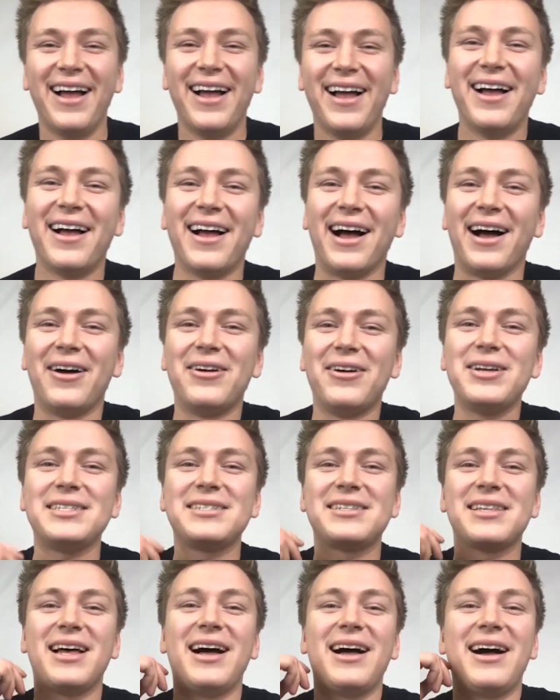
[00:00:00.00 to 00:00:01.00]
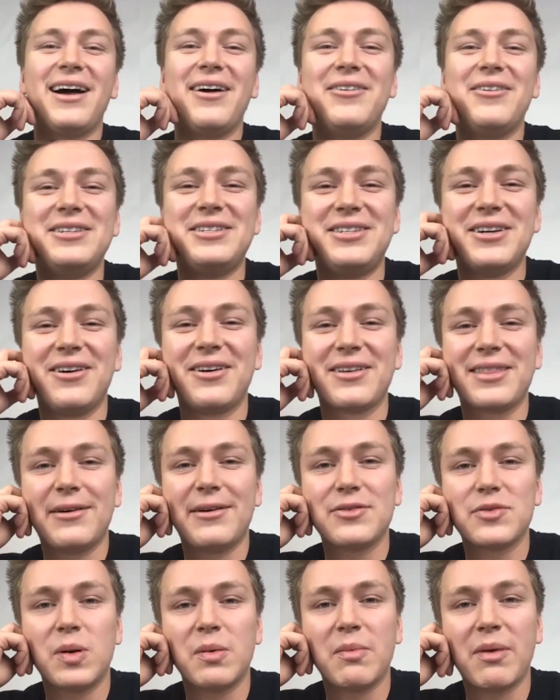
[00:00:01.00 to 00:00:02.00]
always joke that was
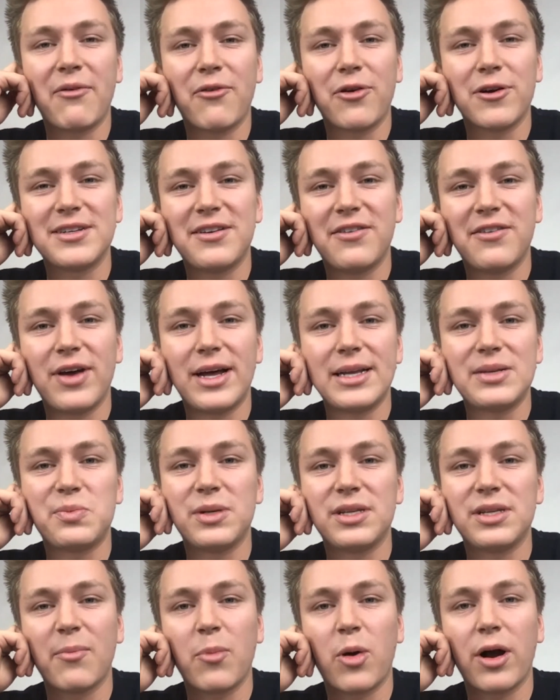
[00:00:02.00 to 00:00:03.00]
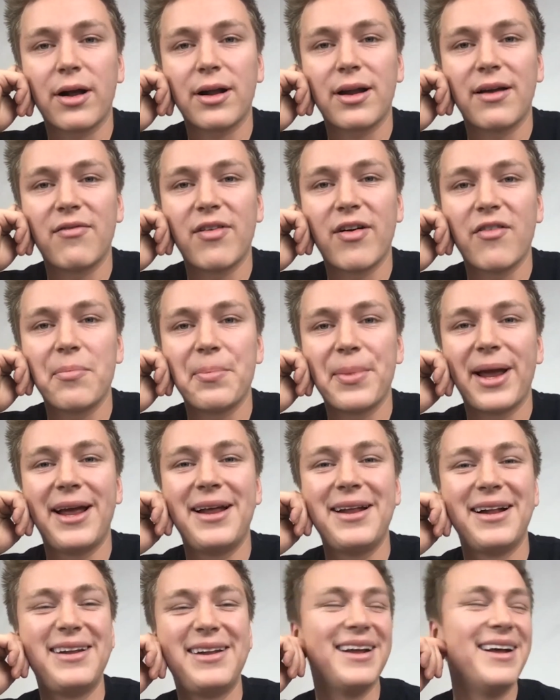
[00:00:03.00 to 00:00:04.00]
one of my worst investments in marketing I've ever made.
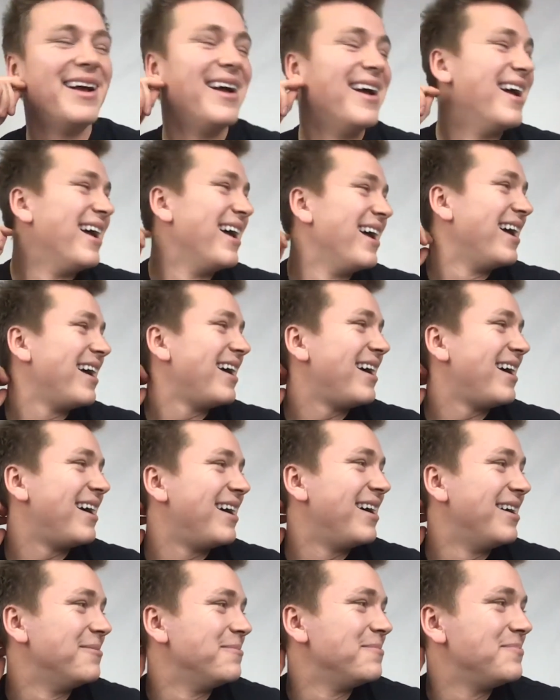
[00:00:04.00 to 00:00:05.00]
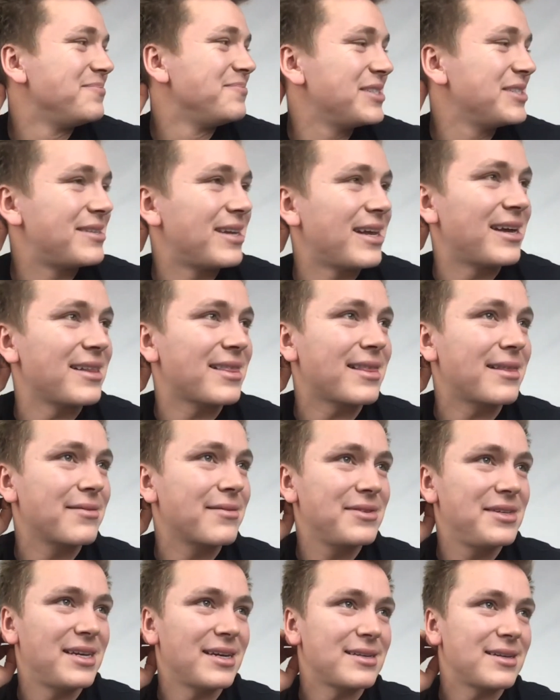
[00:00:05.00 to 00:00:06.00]
It was like
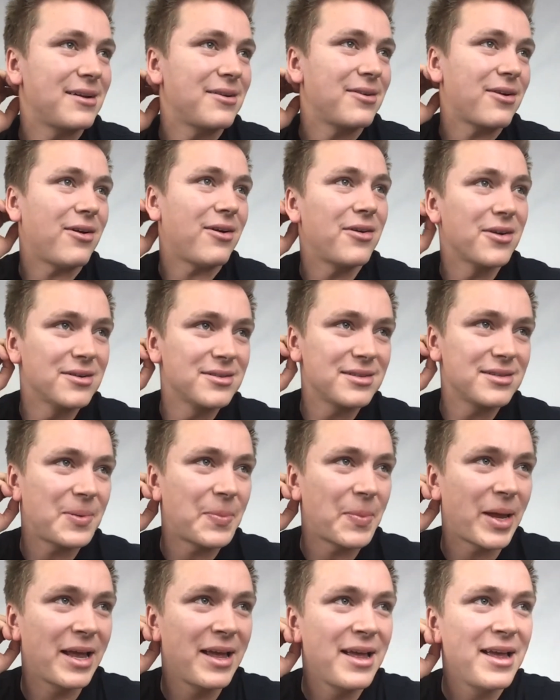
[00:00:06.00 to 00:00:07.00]
$600 or something.